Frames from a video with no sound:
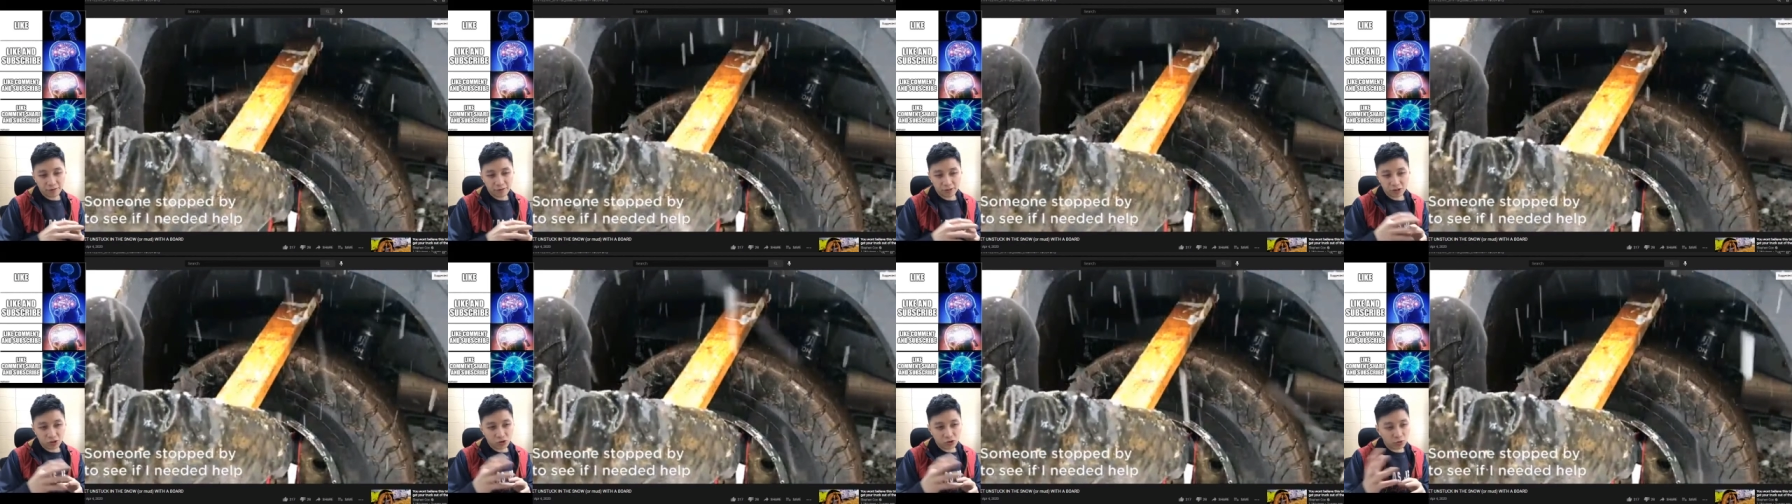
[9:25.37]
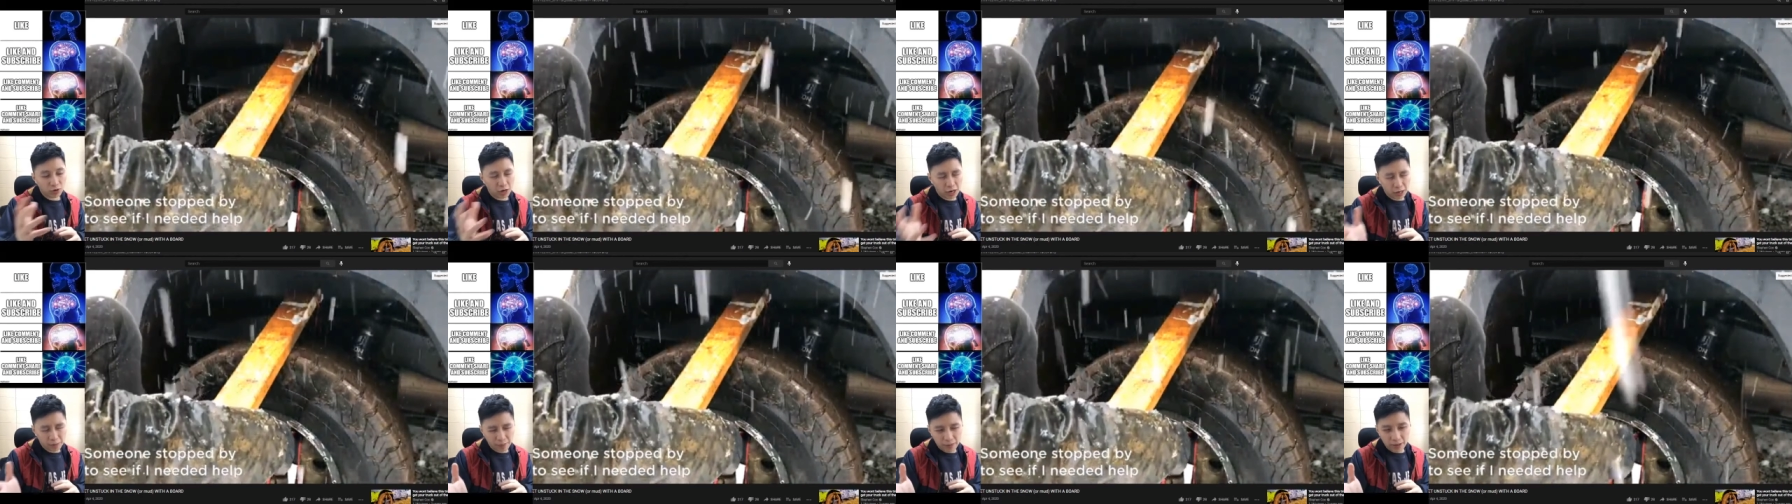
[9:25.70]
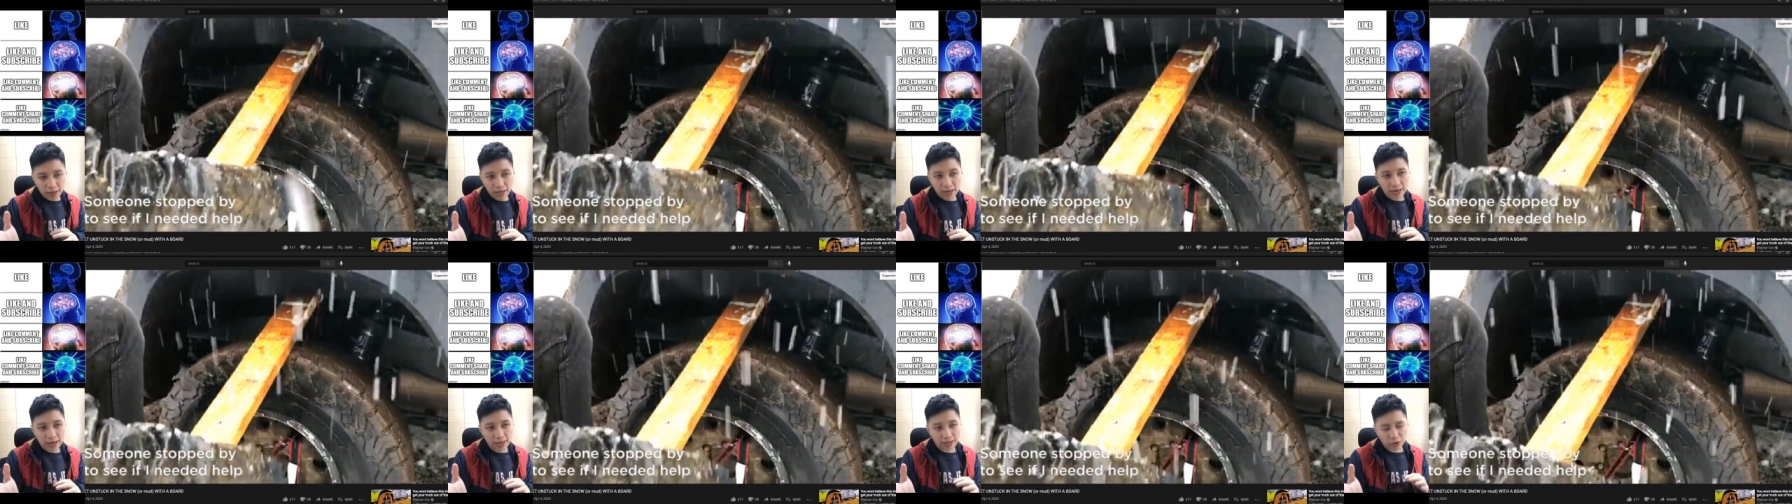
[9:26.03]
strap
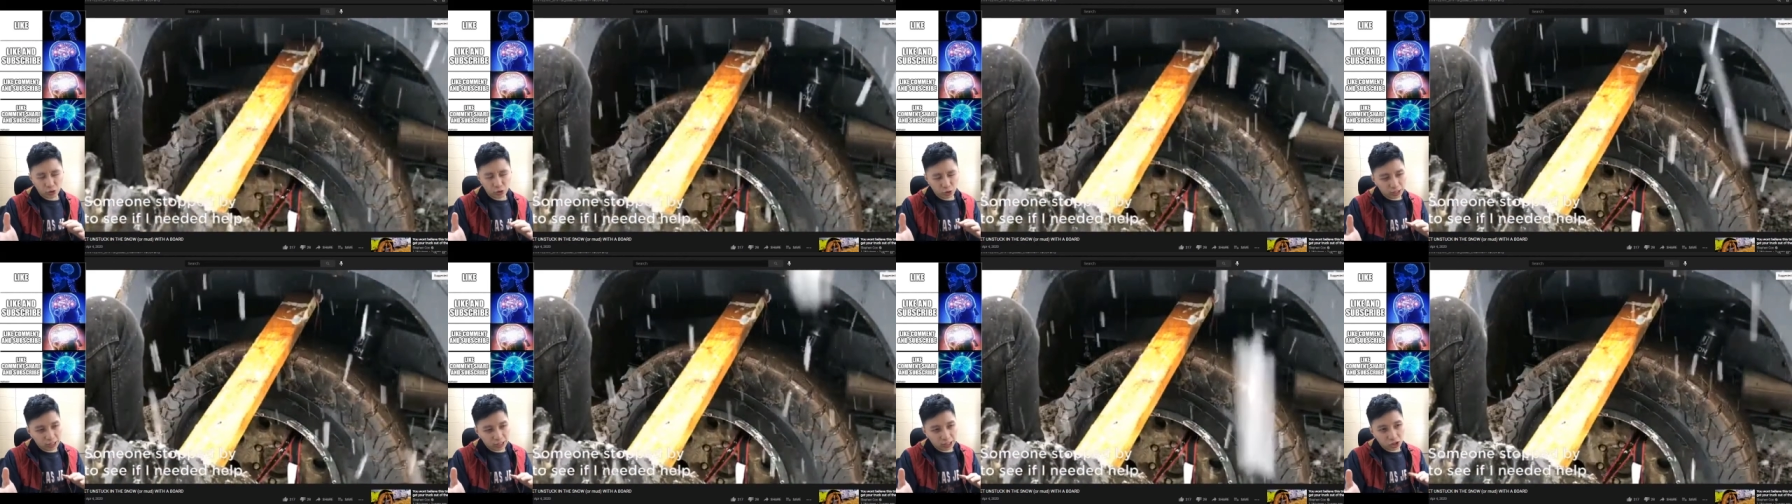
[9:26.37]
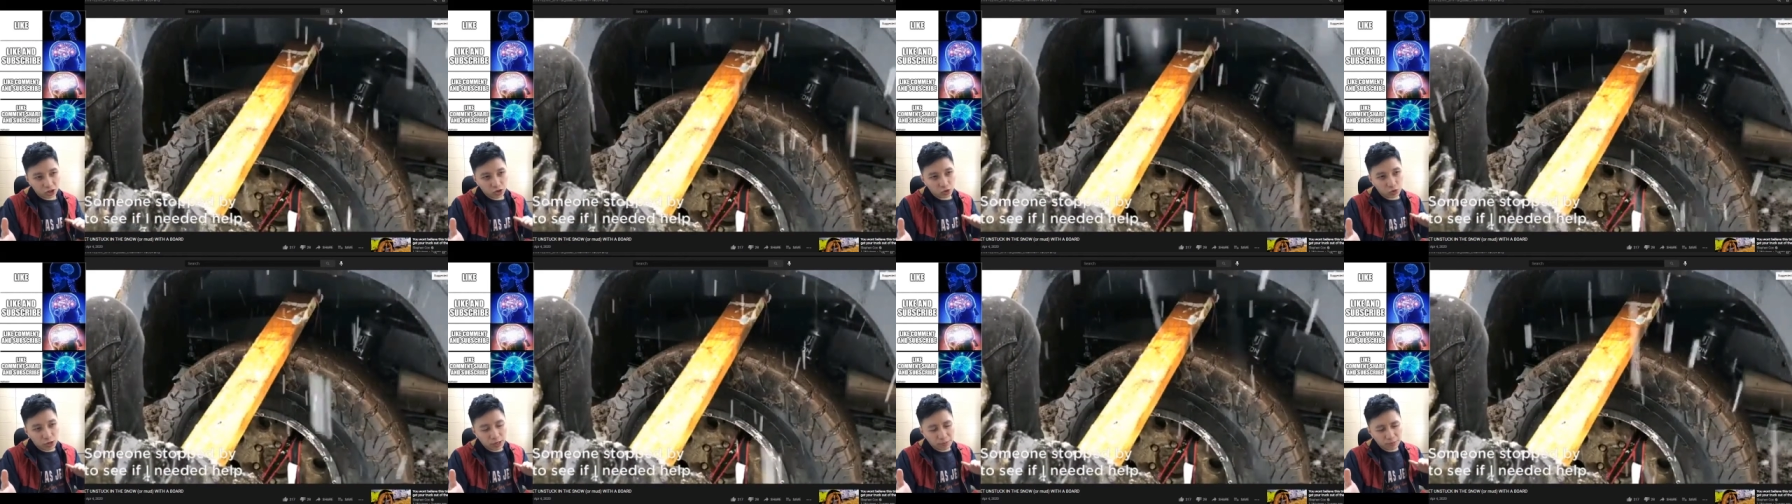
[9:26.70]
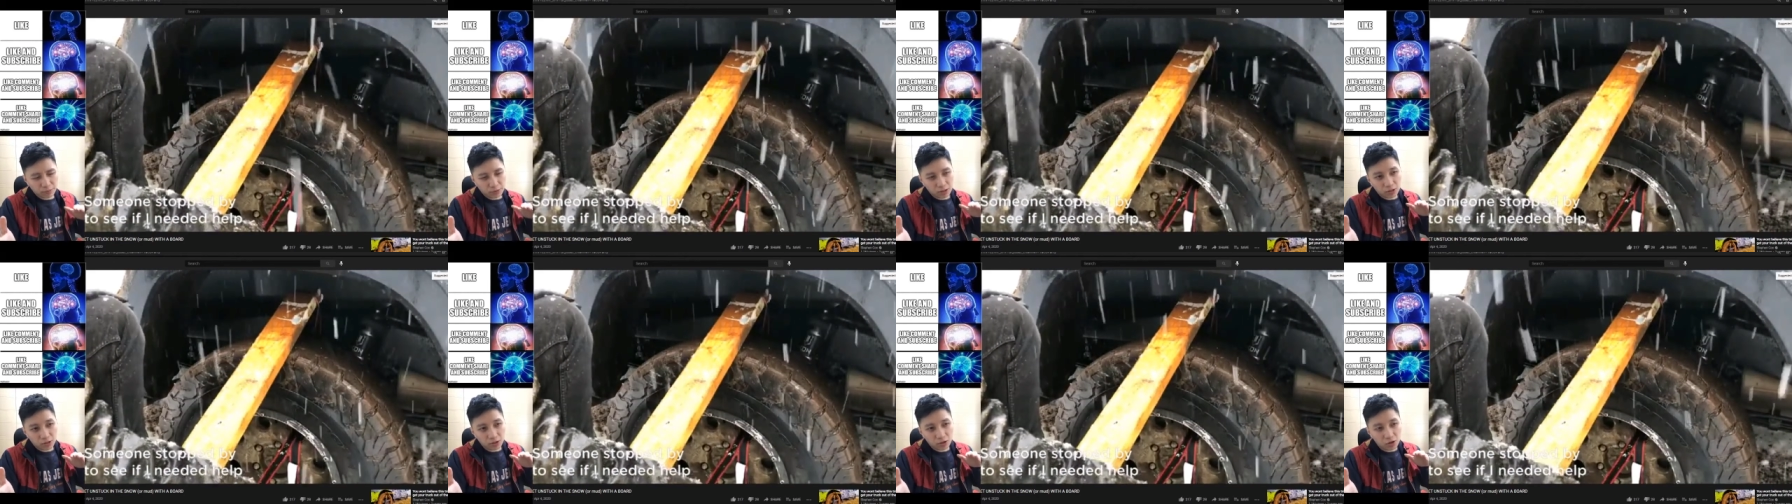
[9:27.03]
and you can strap
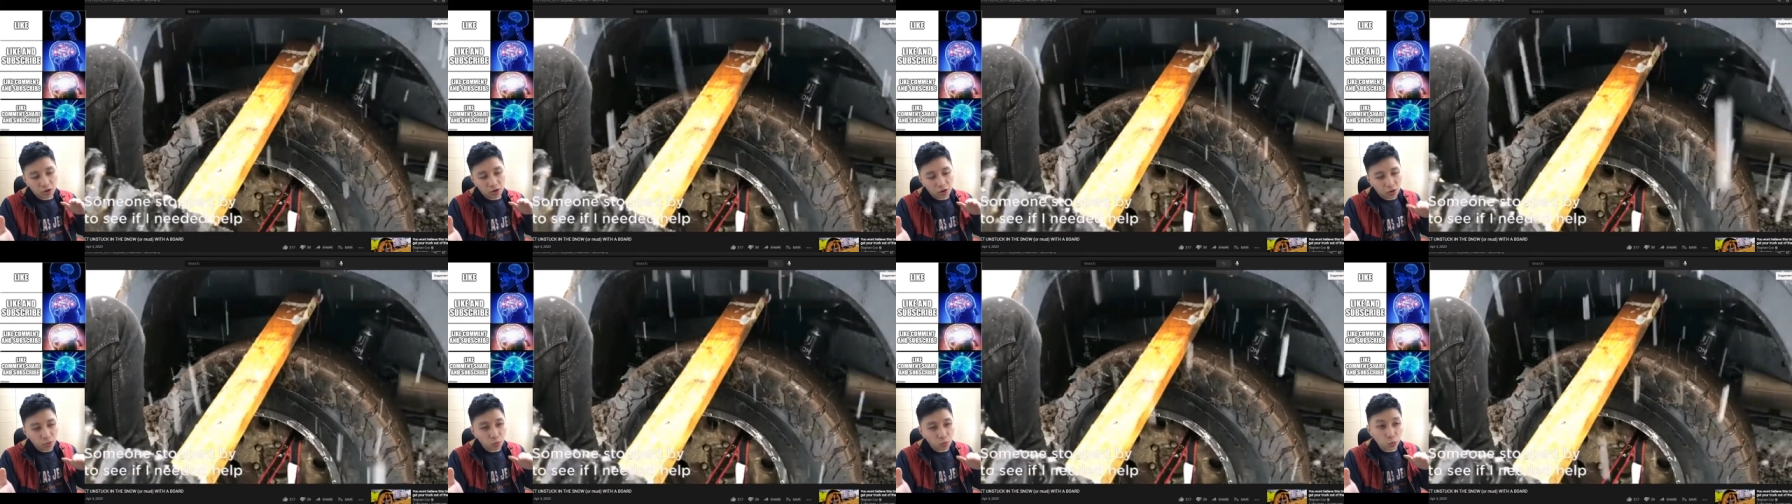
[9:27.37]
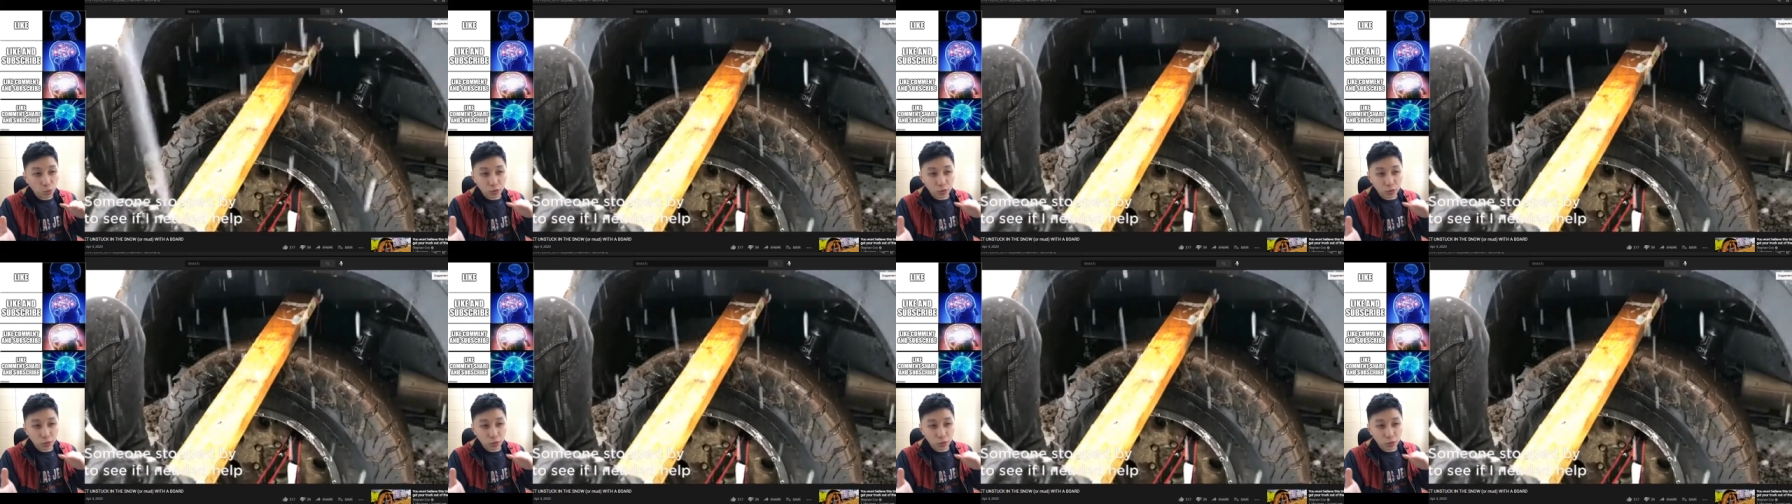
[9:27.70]
the long